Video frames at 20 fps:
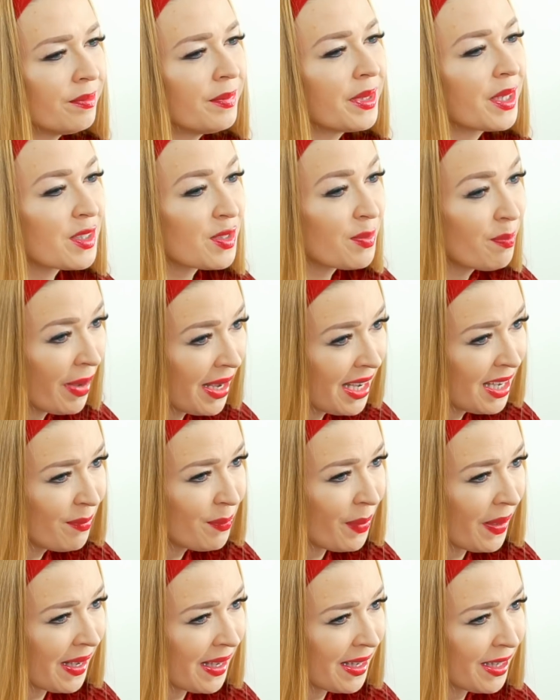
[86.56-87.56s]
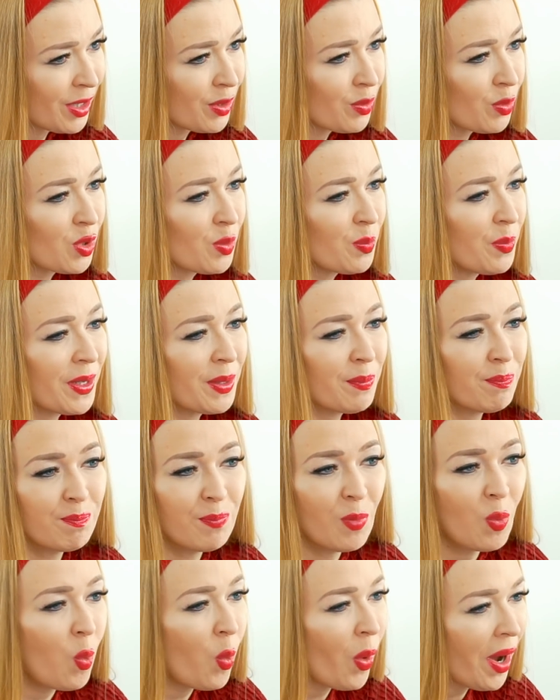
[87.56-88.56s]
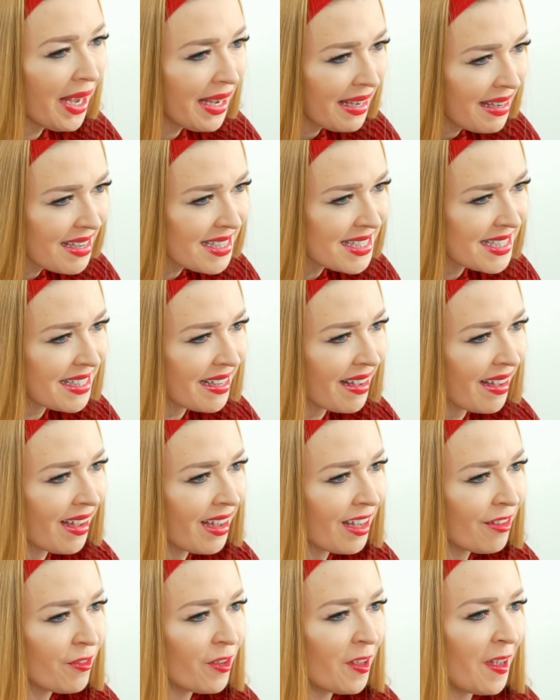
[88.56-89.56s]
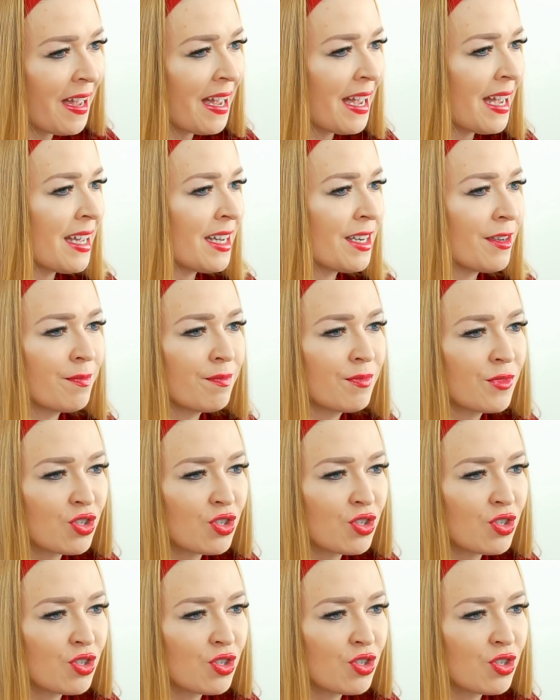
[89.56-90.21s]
Because maybe it would be way easier if you had a